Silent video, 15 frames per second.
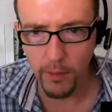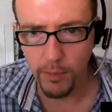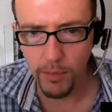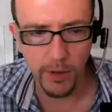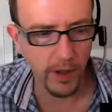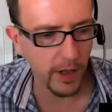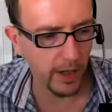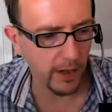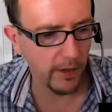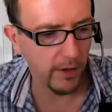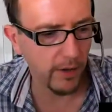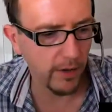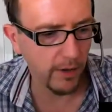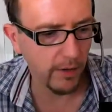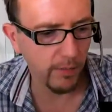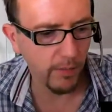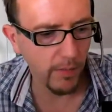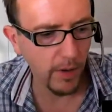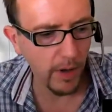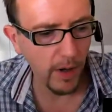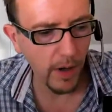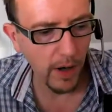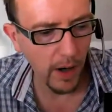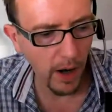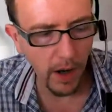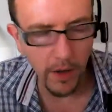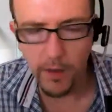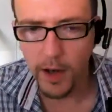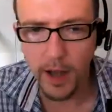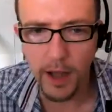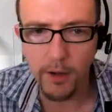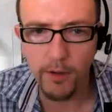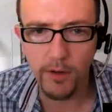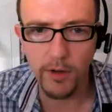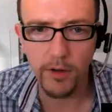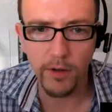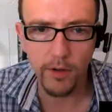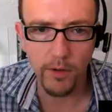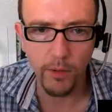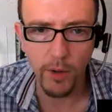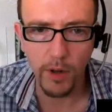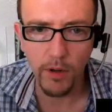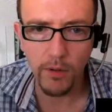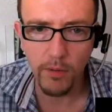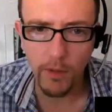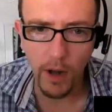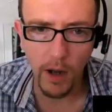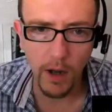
put it into other languages as well.